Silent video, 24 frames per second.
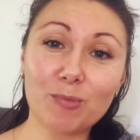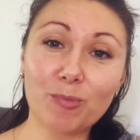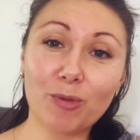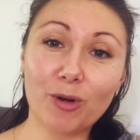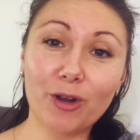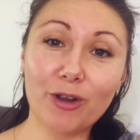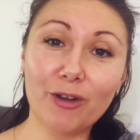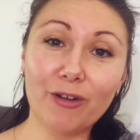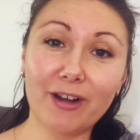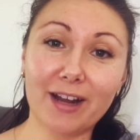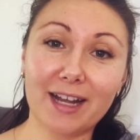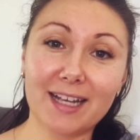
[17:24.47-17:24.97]

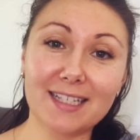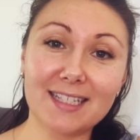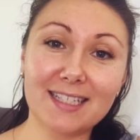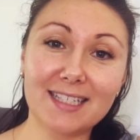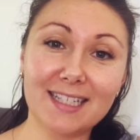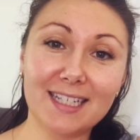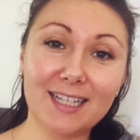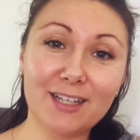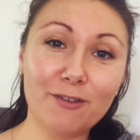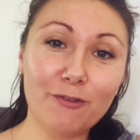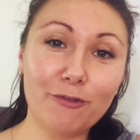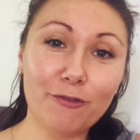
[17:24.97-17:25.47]
progress
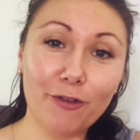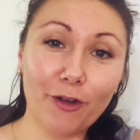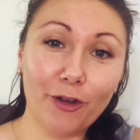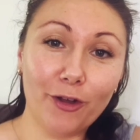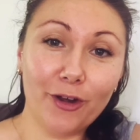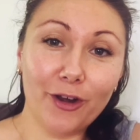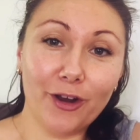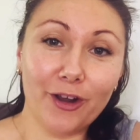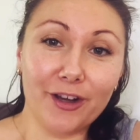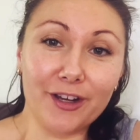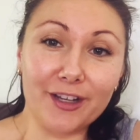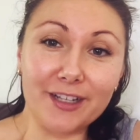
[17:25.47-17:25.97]
in
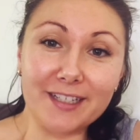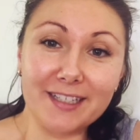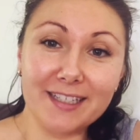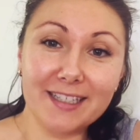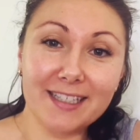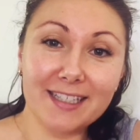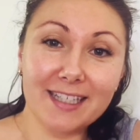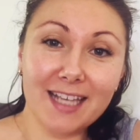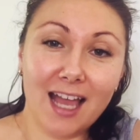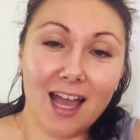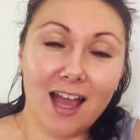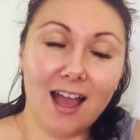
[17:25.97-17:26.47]
photos.
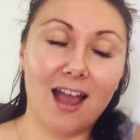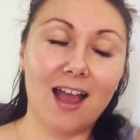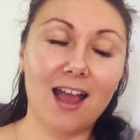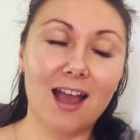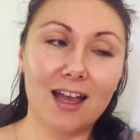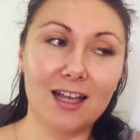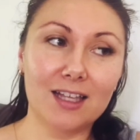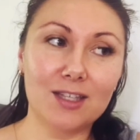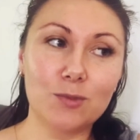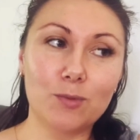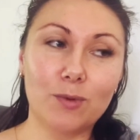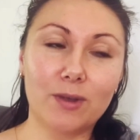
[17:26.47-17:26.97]

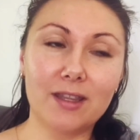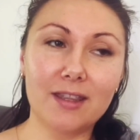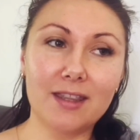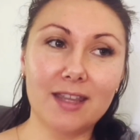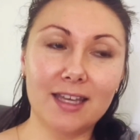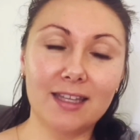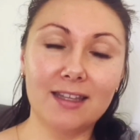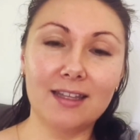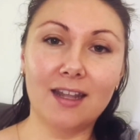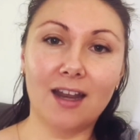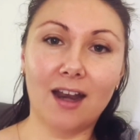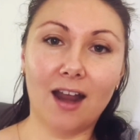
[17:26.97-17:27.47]
It's one
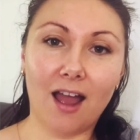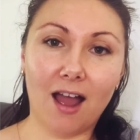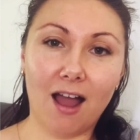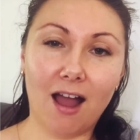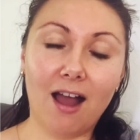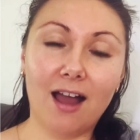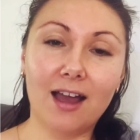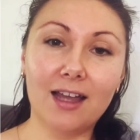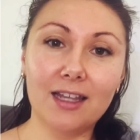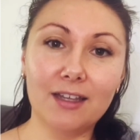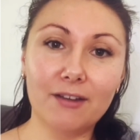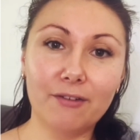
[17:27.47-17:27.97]
thing that I
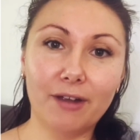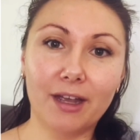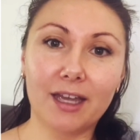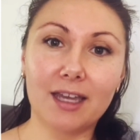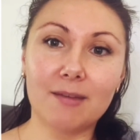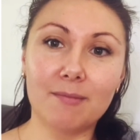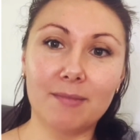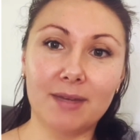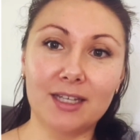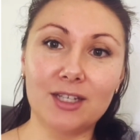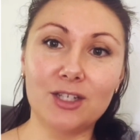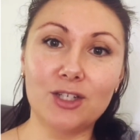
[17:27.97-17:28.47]
highly
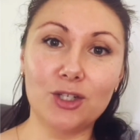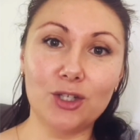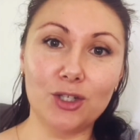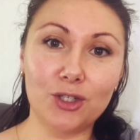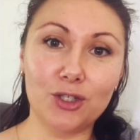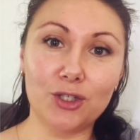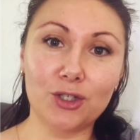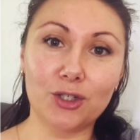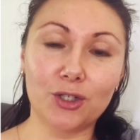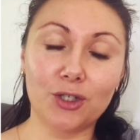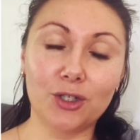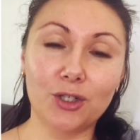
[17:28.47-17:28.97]
recommend you
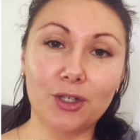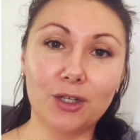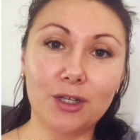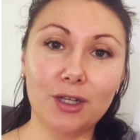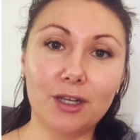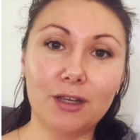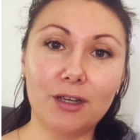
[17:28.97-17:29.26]
do